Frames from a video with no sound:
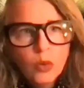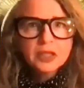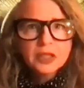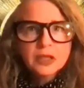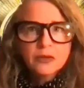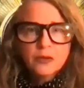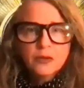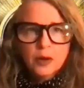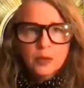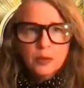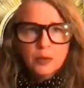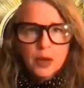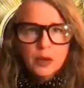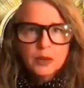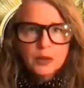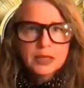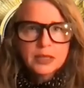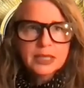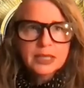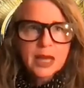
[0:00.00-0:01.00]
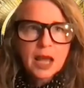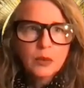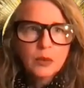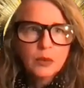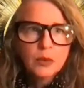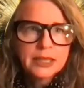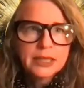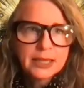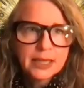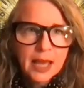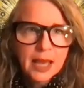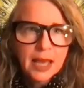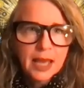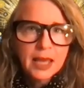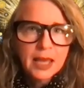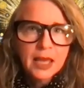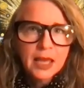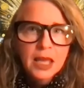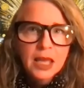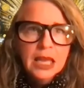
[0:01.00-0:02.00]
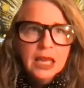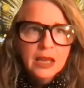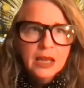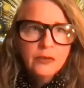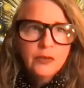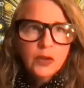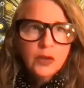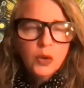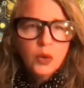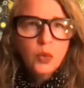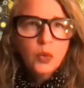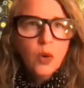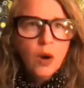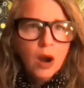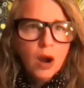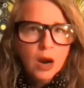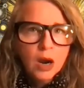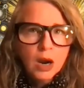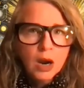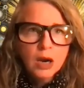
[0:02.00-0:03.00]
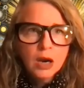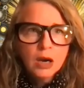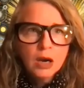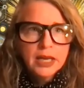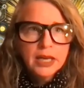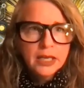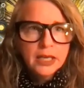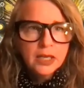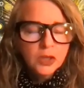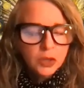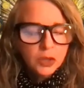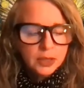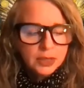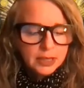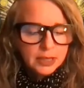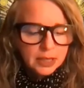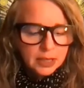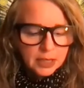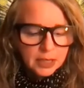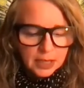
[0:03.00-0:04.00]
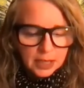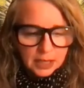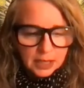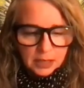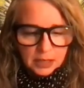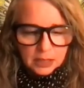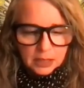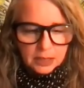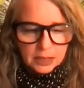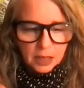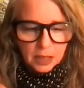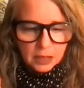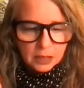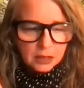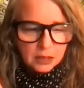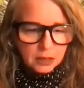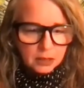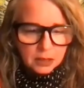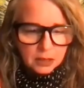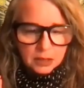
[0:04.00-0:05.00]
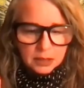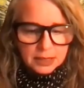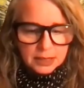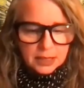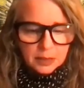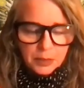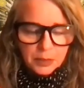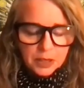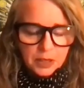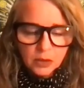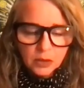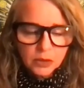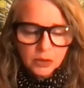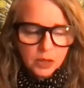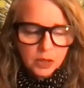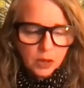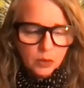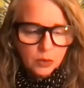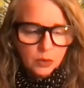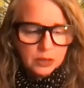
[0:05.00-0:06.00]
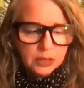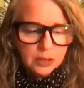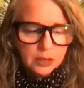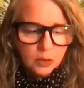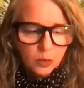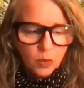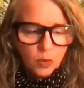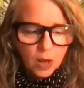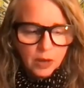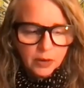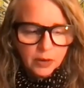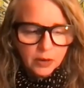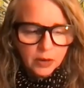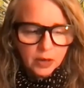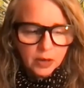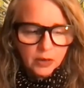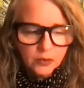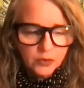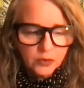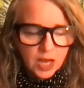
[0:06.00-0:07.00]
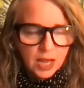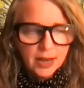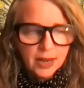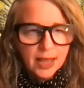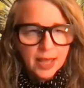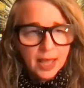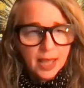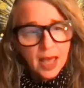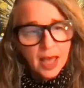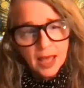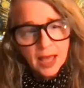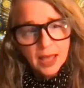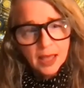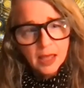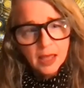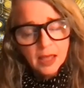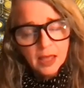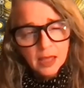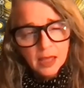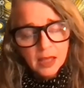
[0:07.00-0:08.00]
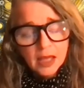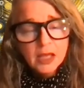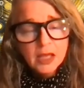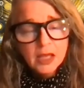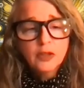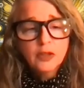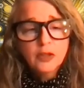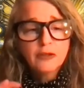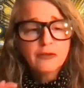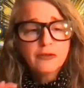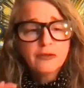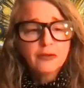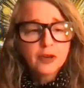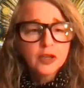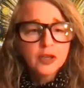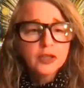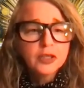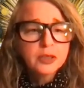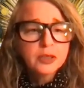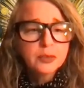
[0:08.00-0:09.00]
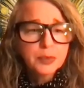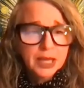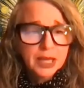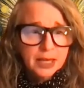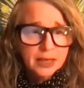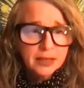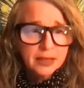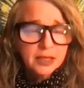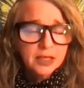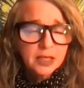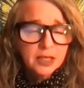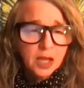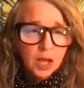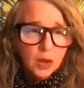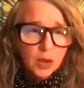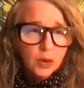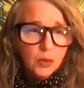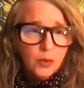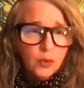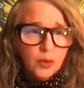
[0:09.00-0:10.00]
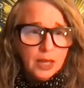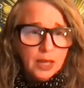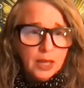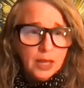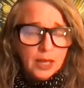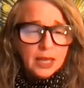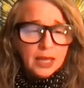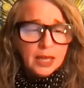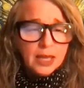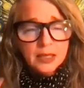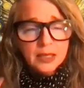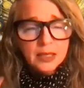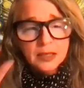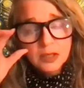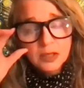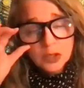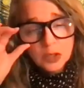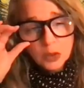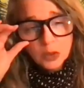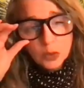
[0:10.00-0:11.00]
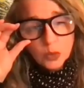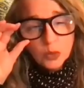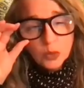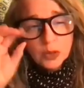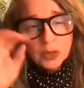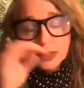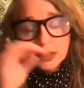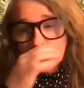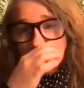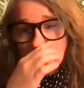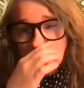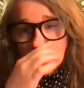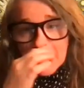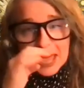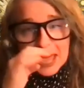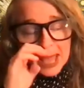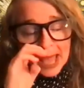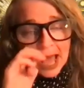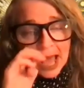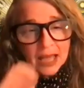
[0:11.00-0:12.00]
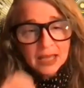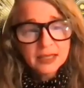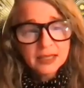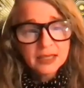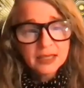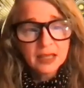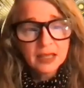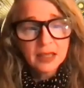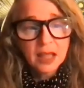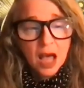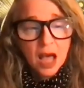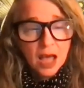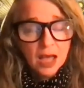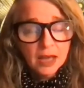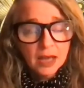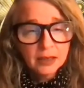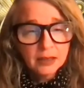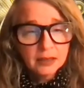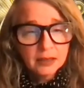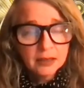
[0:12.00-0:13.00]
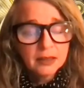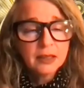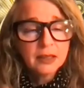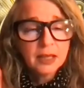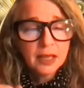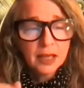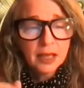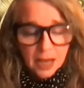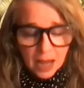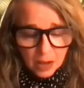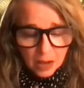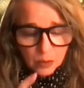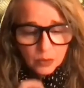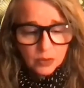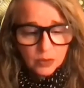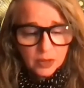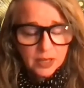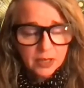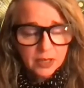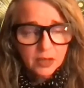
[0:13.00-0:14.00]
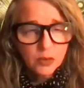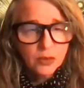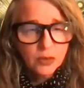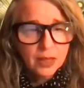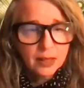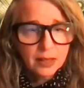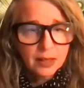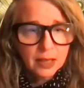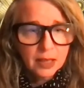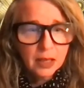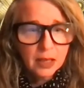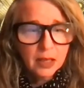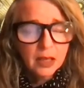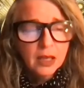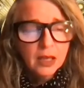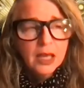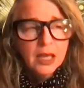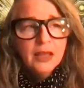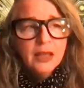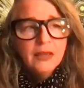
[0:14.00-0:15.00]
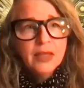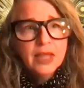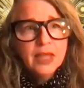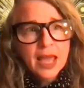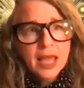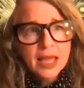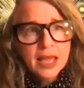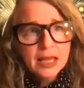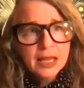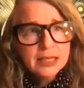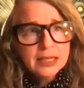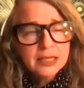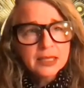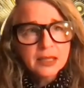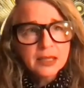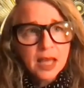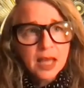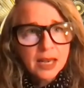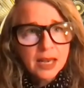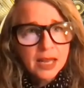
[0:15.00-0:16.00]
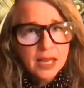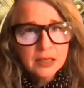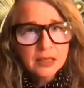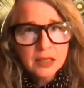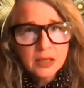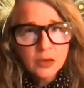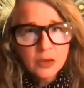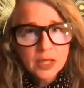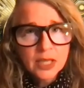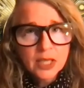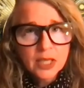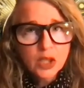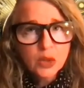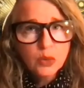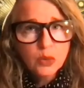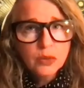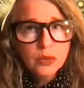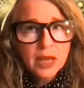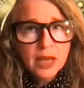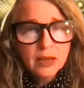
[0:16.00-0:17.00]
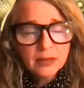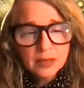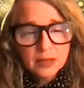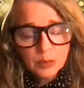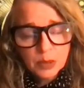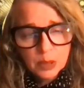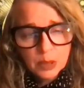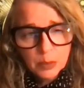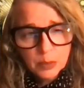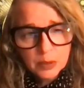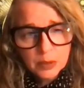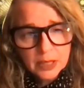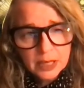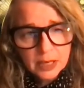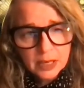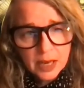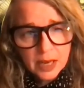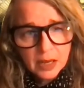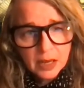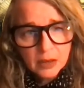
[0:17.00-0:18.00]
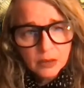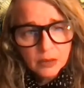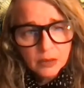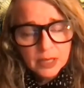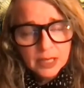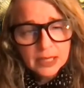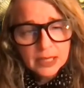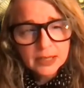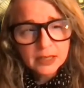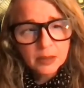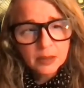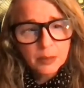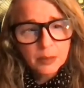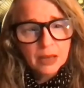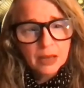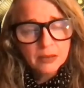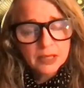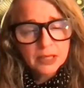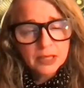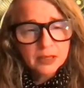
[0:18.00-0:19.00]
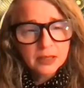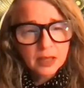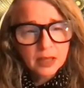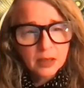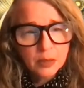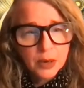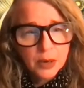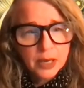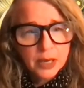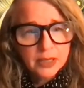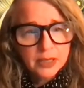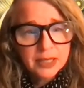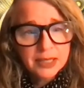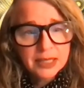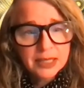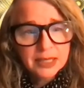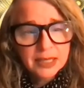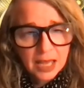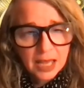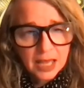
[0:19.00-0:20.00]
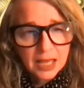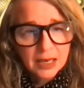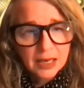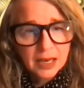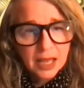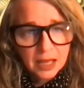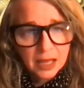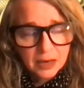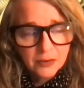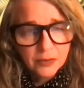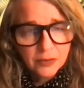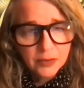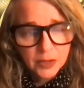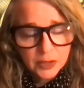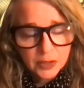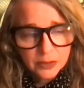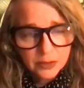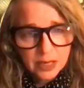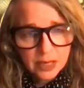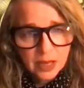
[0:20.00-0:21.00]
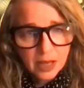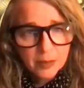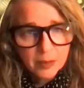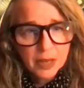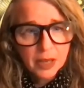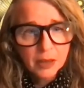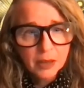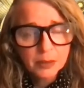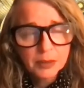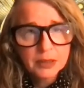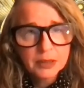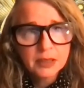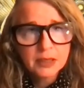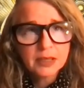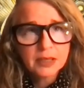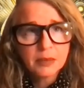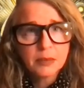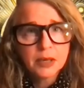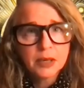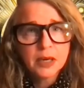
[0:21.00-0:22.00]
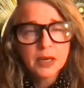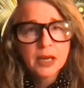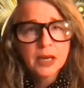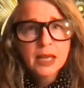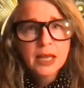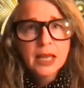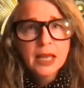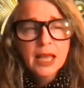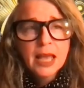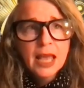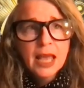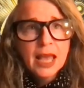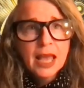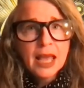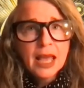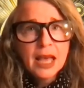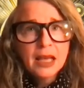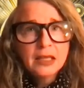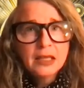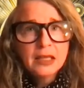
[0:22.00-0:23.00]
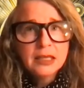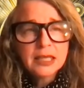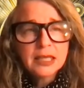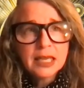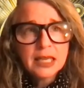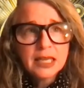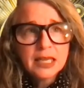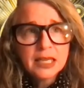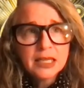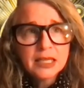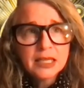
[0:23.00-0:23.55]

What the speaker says: First and foremost, I would say if you are interested in dipping your toes in the water of Gen AI, the first place to go is to the AI Salon. and I will get you that link. The AI Salon has nearly 2,000 people in it now. It's about to celebrate its second anniversary coming up in December. And